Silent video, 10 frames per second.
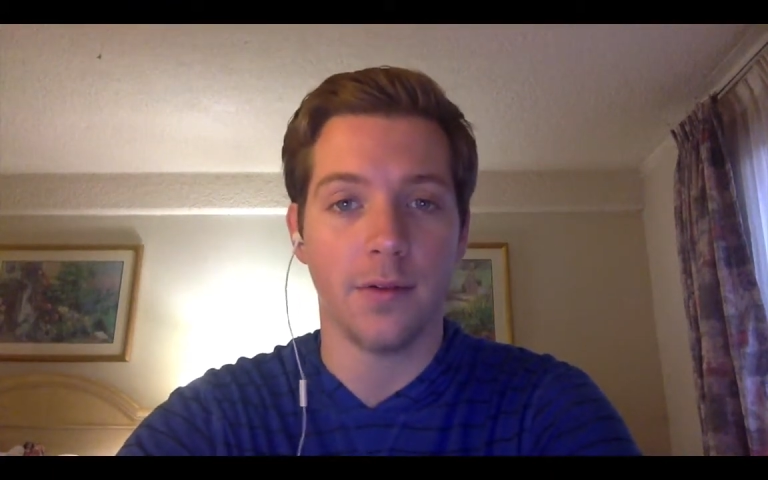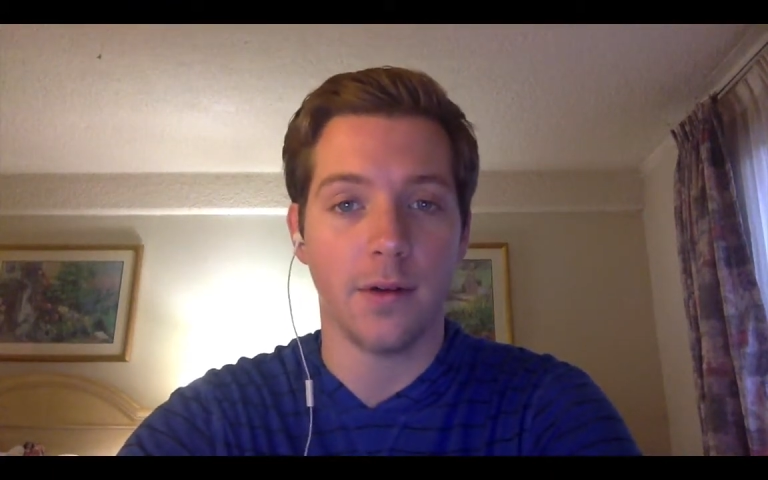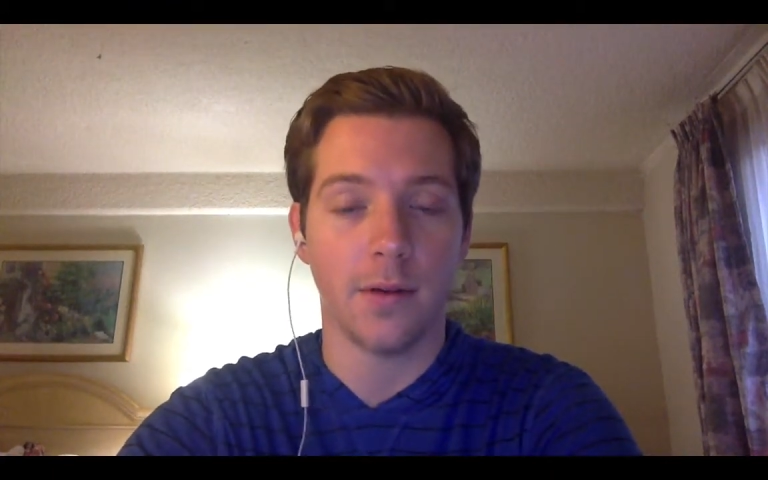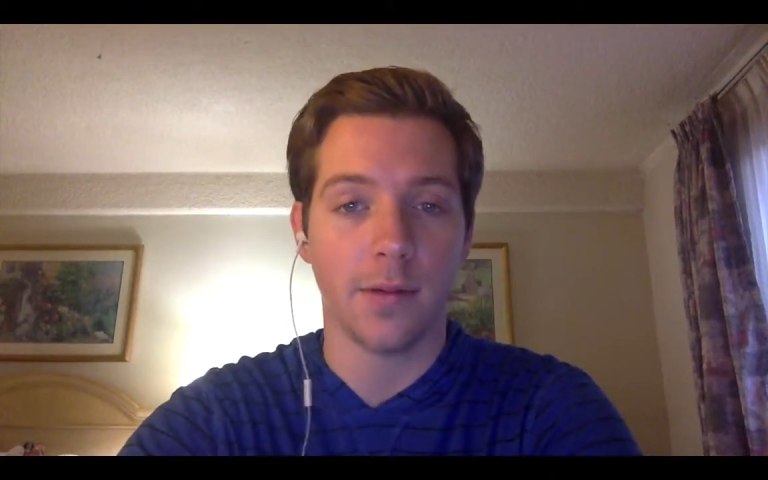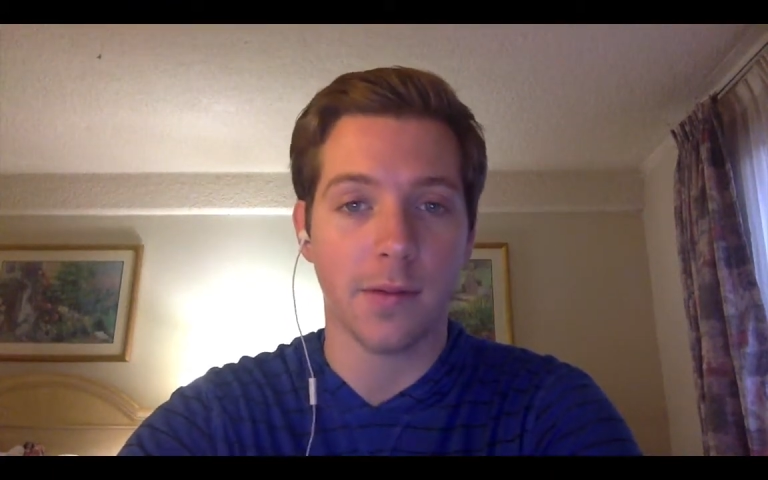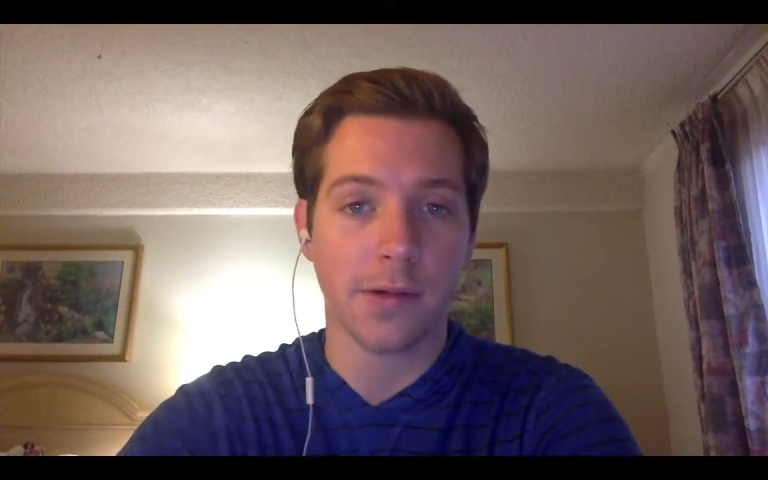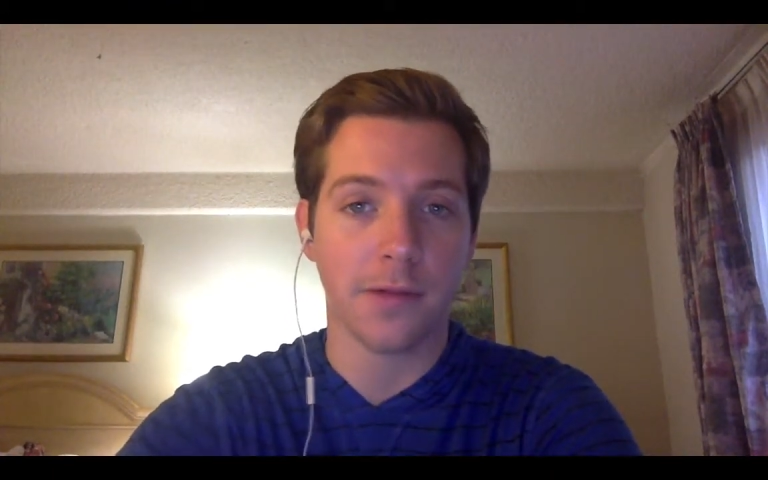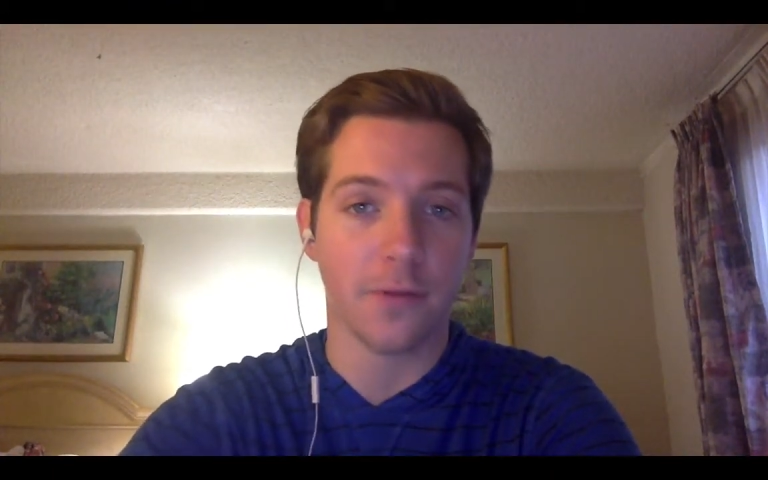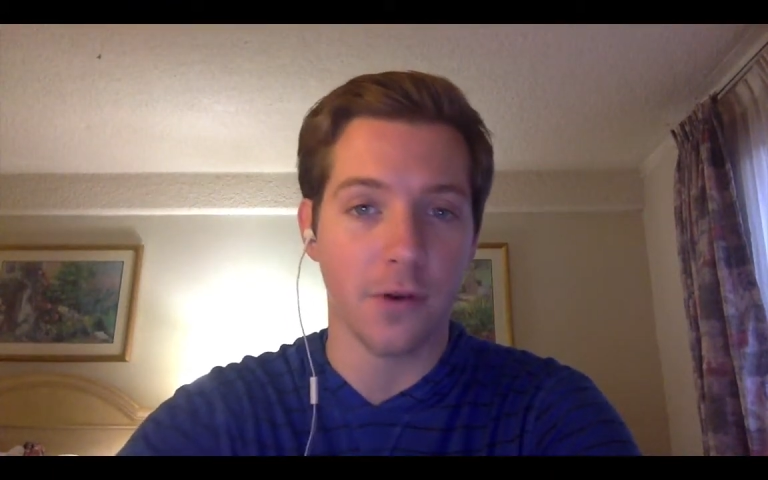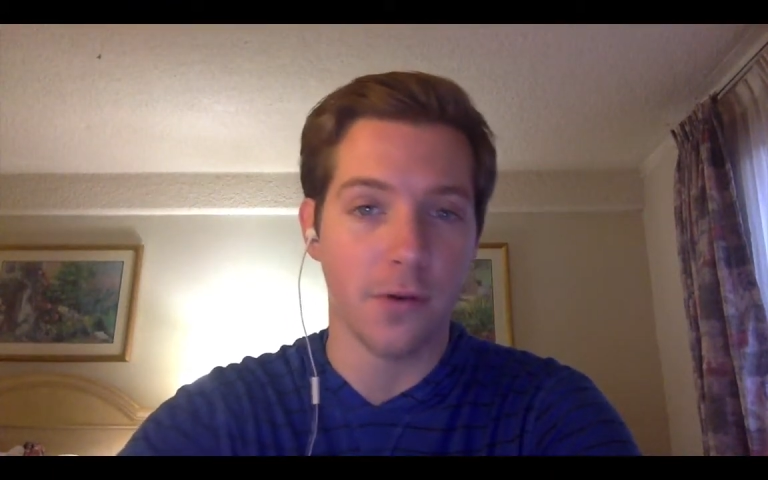um, especially
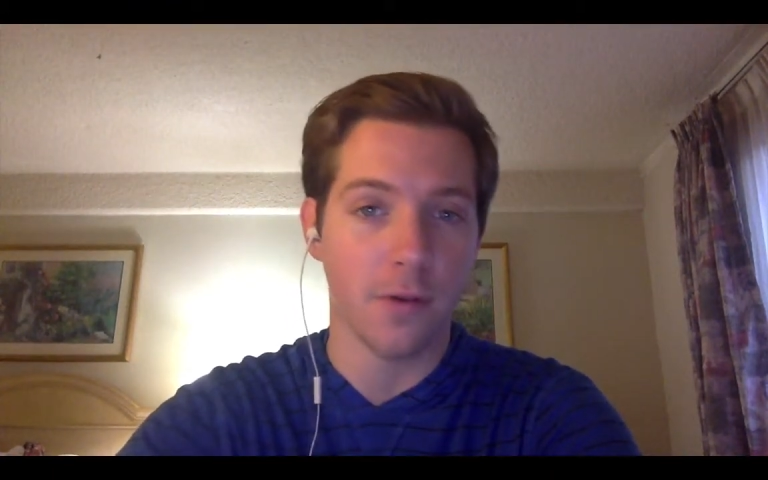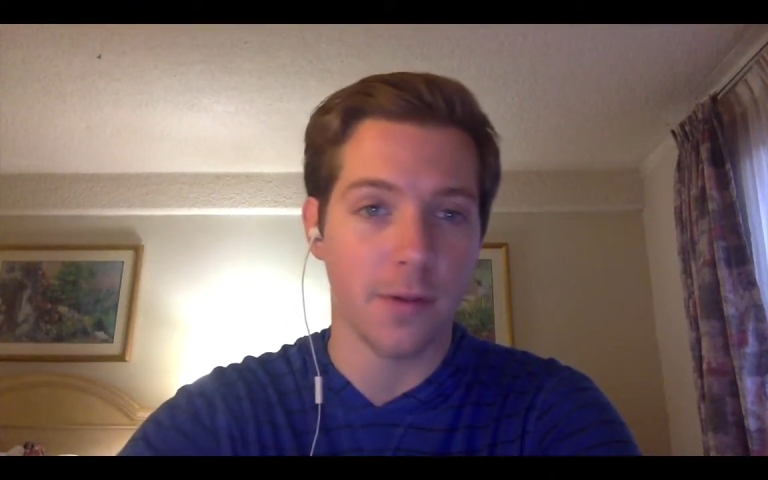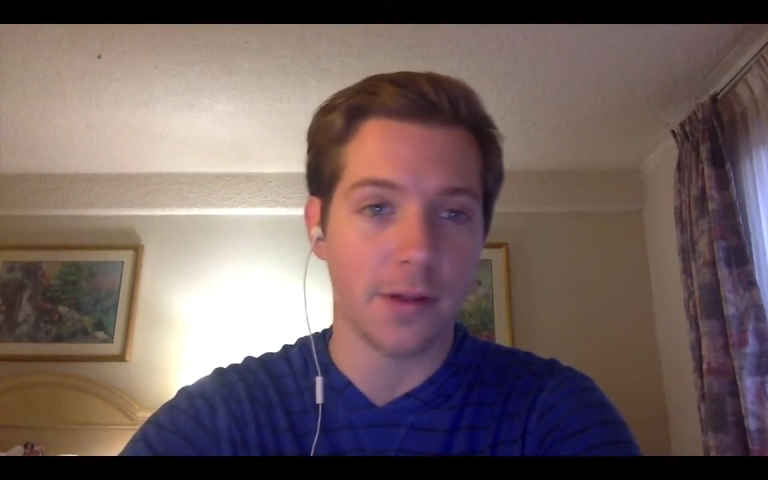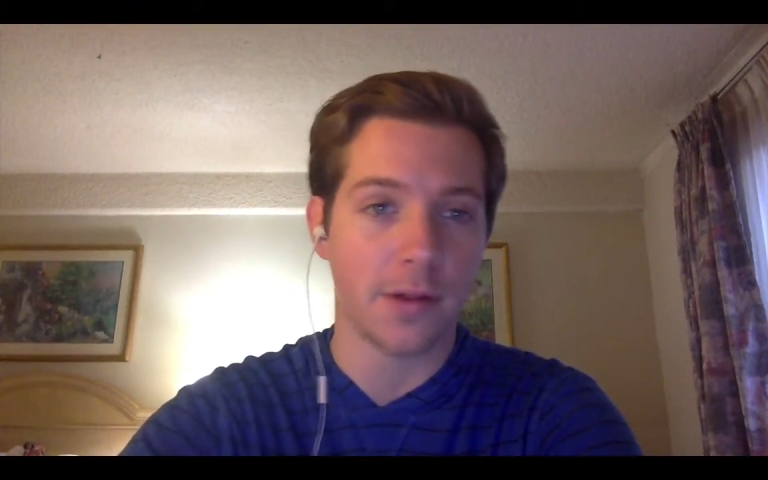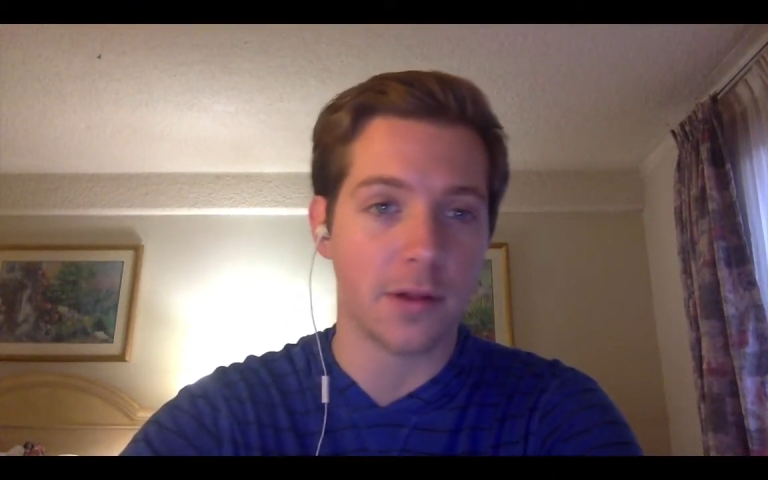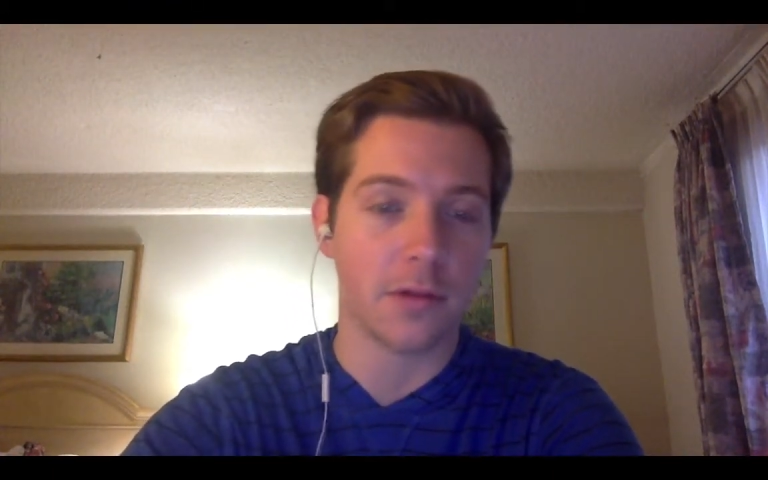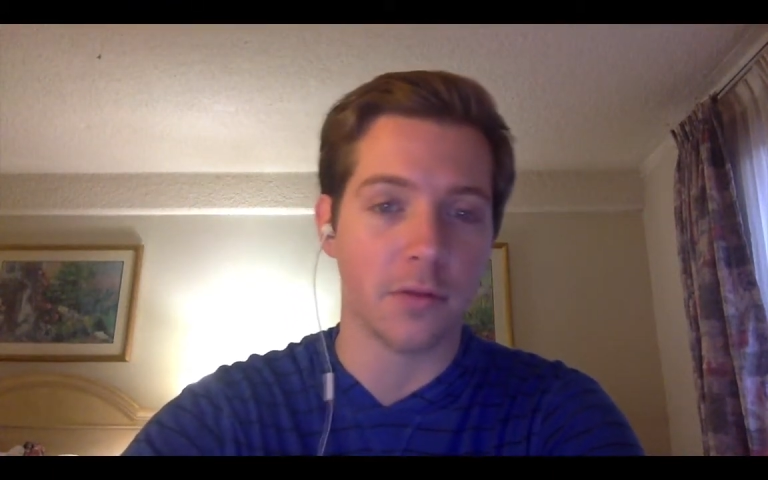for newer businesses